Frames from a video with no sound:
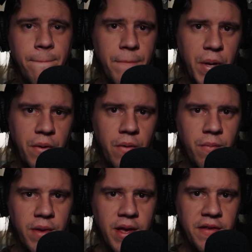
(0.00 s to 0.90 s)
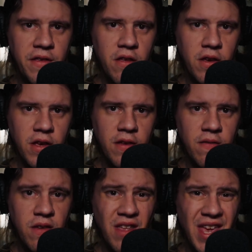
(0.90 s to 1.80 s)
Boom. How's it look?
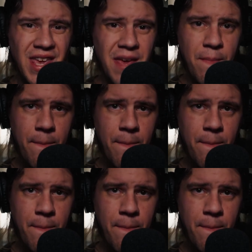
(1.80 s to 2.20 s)
You like it?